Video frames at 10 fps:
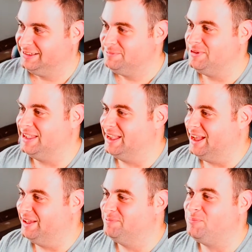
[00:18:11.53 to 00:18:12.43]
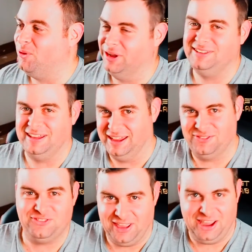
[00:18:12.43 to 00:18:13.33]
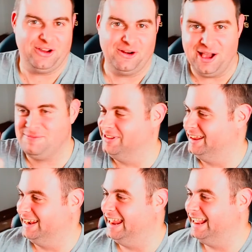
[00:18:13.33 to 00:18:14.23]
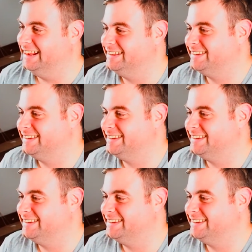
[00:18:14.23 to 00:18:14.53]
Big pointing finger up at the lens.